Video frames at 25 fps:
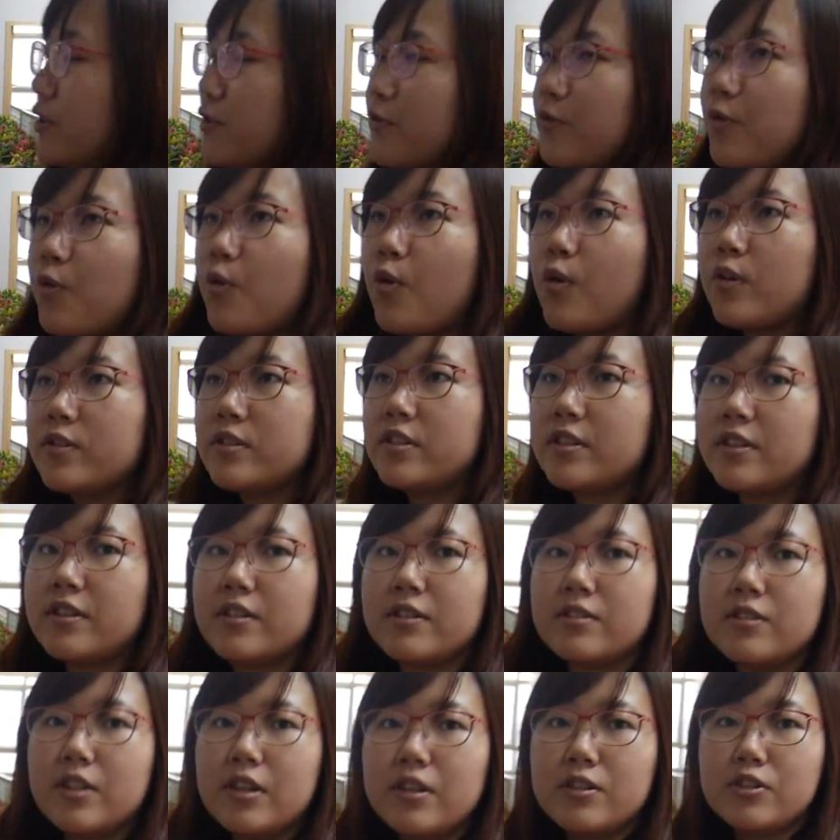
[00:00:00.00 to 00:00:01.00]
for
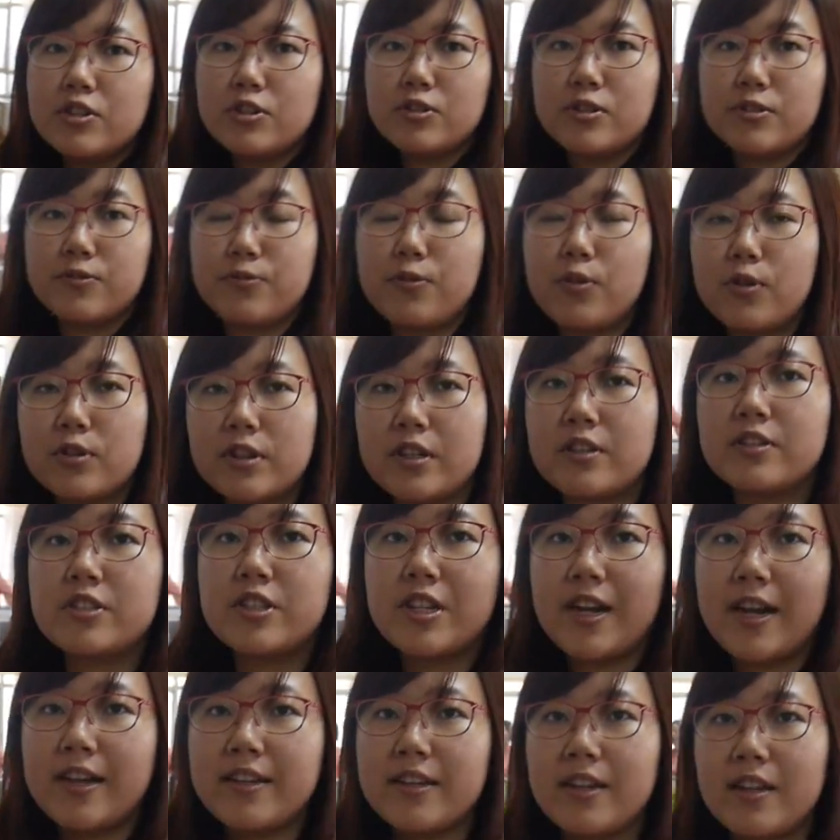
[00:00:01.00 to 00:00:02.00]
the for the
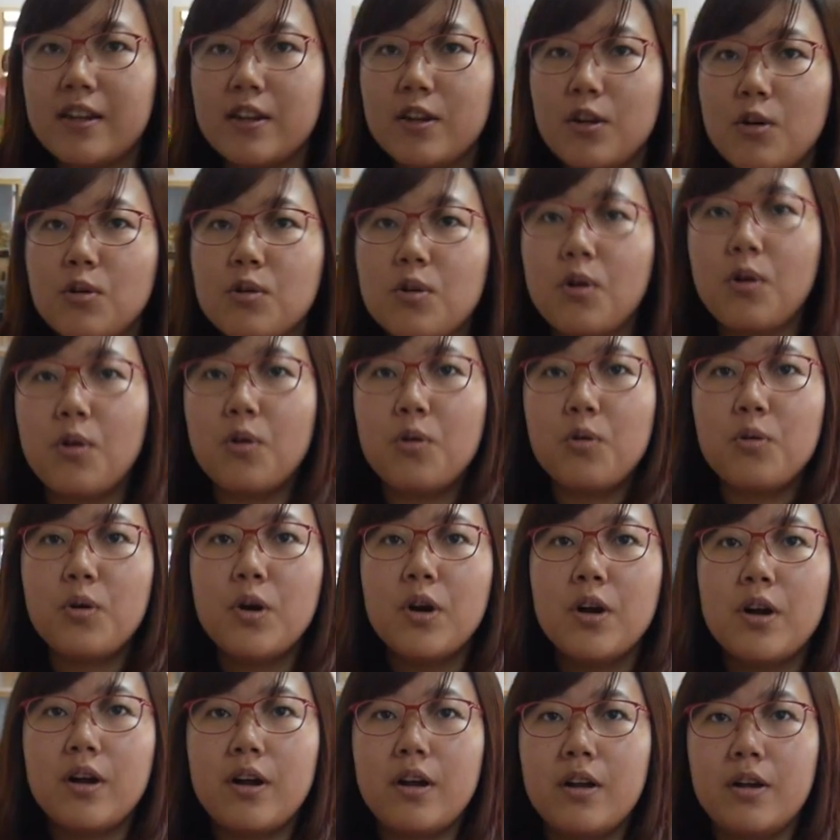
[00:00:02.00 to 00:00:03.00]
China local
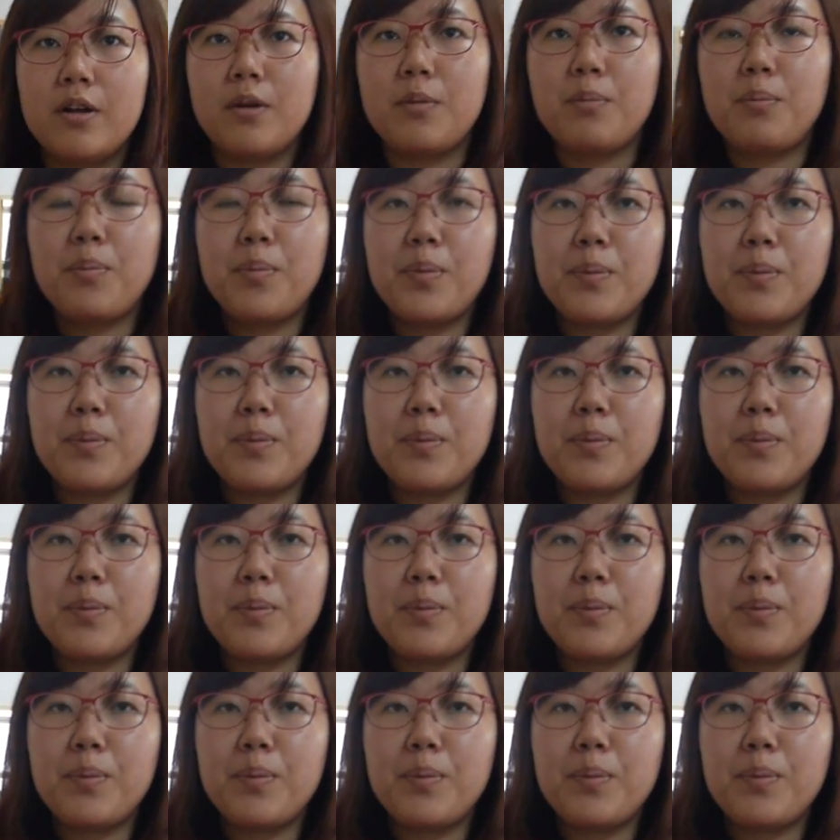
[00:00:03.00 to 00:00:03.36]
uh,